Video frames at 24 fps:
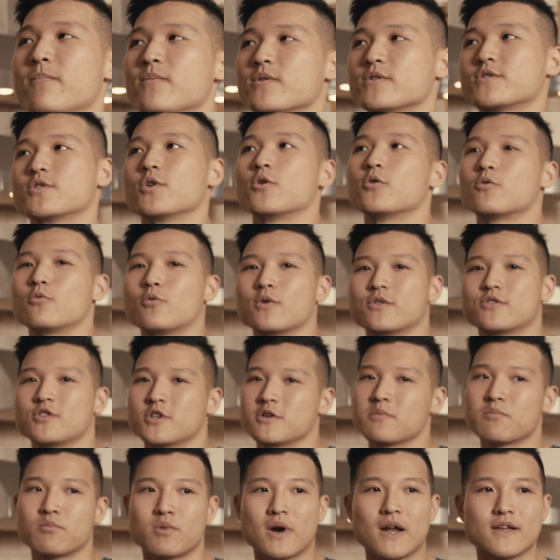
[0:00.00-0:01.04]
So with
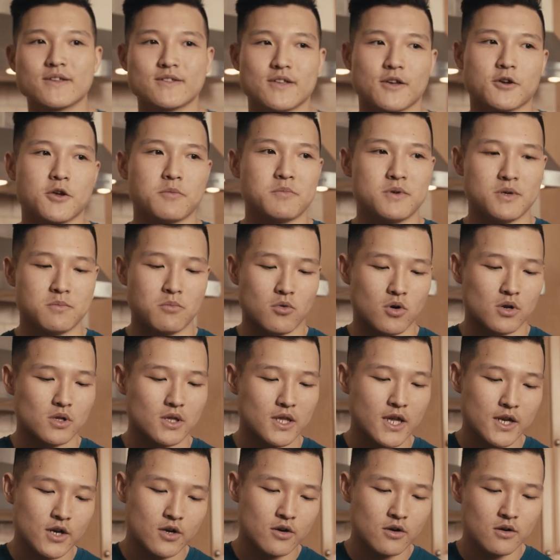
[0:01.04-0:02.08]
chicken breasts, it could be more
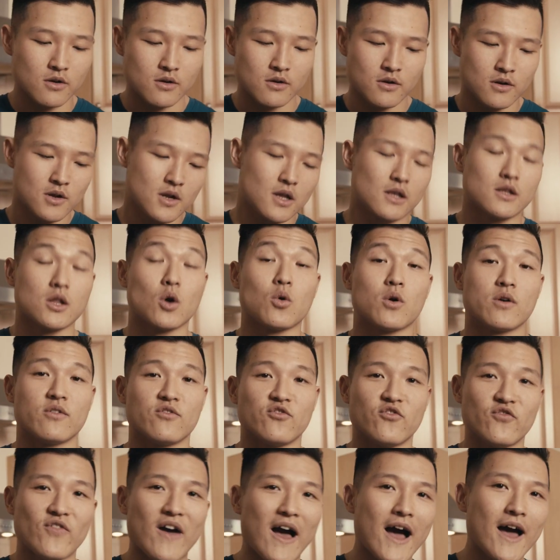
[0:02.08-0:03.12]
leaner, lower in
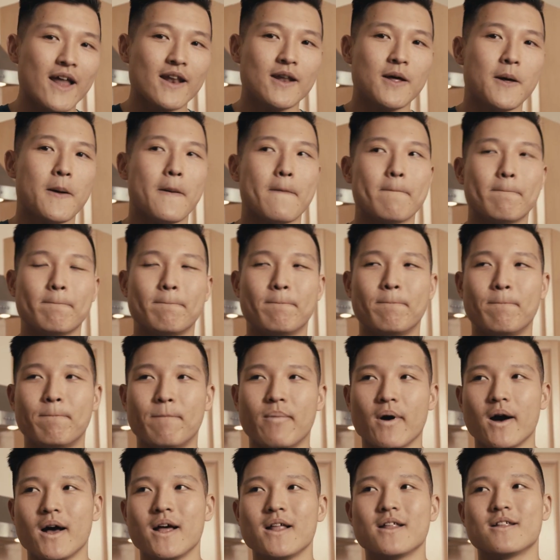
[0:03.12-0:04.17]
fat,
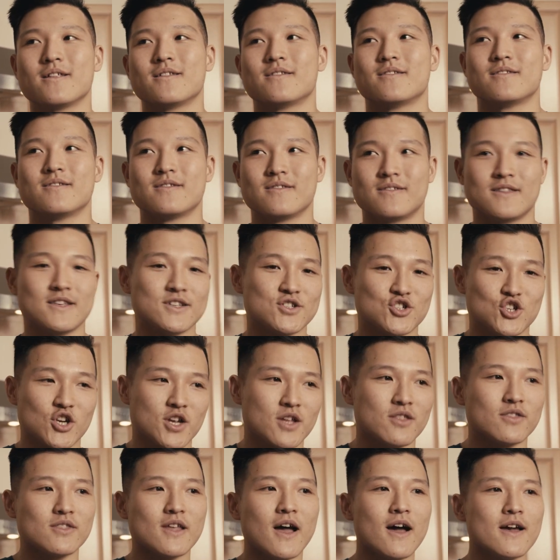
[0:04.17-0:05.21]
but these
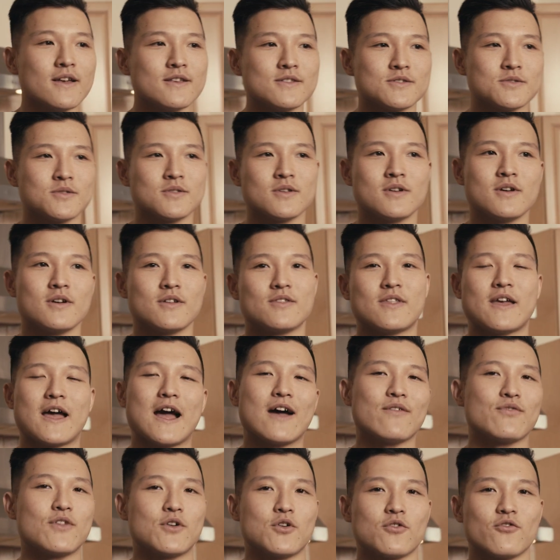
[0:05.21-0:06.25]
chicken thighs, they
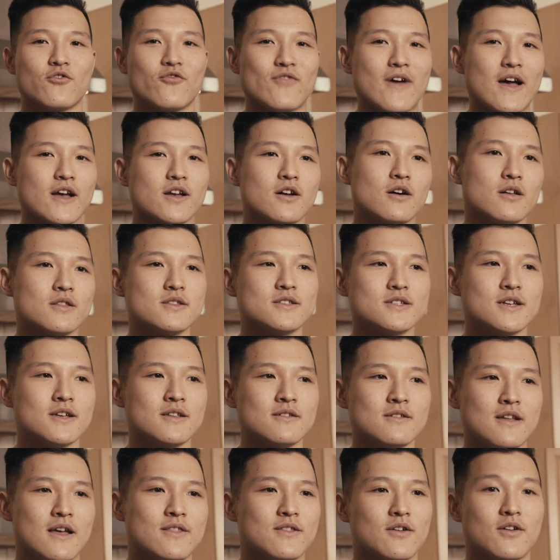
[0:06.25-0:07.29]
have their own fat
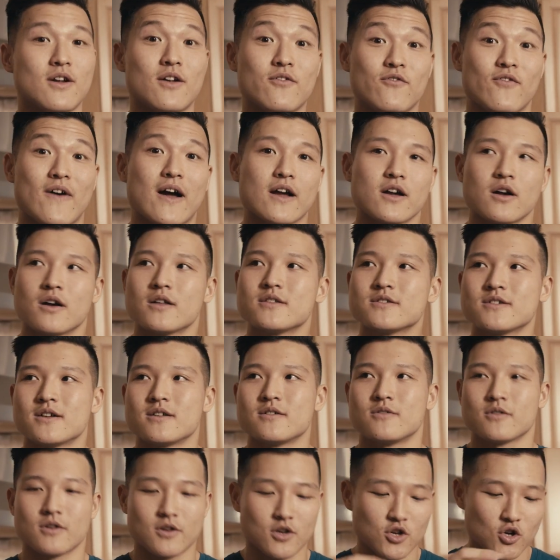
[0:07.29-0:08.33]
content, and their fat
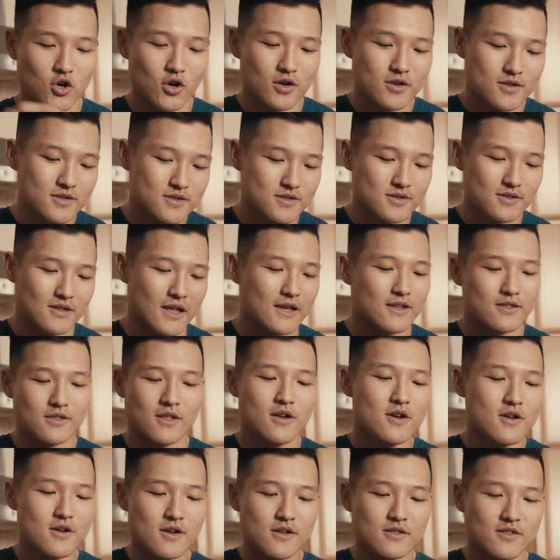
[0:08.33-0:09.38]
content cooks, like
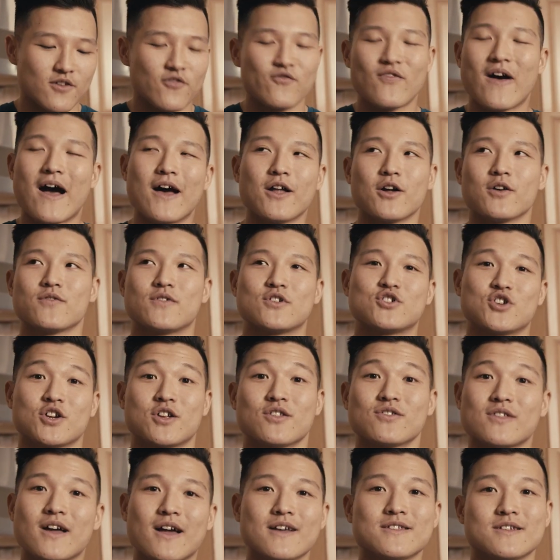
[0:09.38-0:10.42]
the fat of the
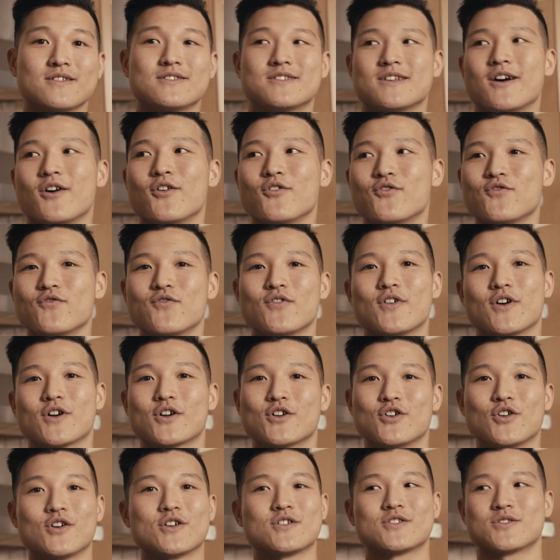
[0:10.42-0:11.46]
chicken thighs itself
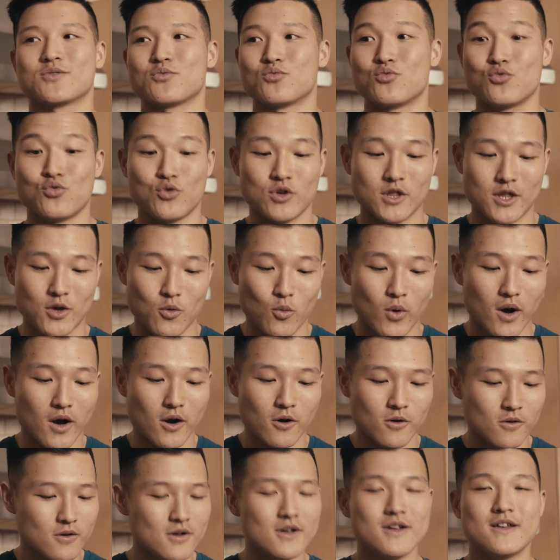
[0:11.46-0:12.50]
cooks really
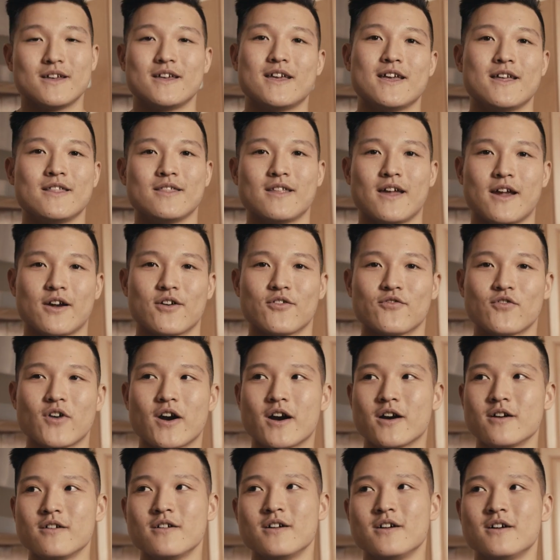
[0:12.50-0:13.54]
well in the air
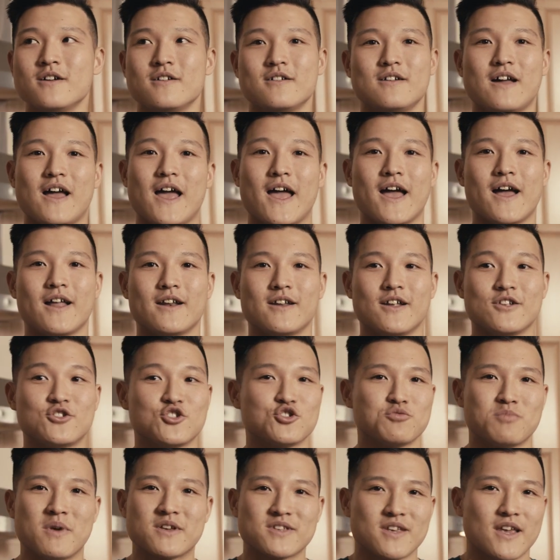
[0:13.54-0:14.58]
fryer, and it
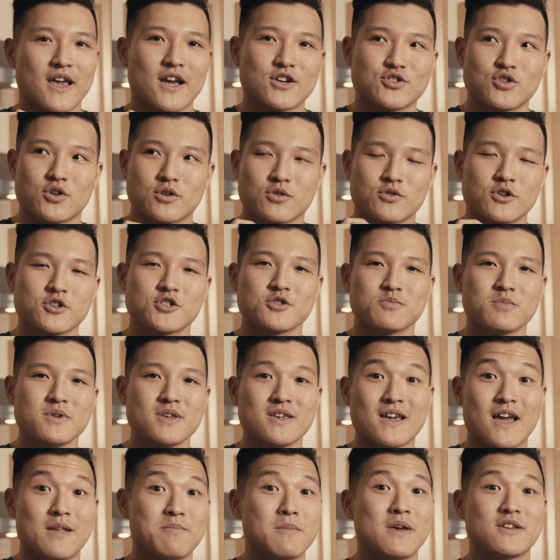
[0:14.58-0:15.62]
just makes it extra
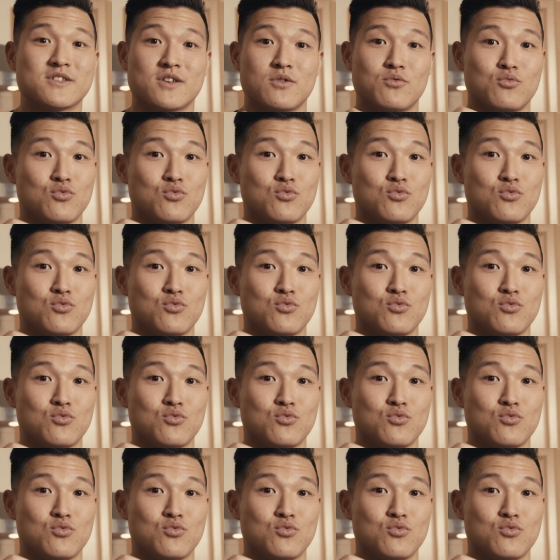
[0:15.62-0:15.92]
crispy and makes it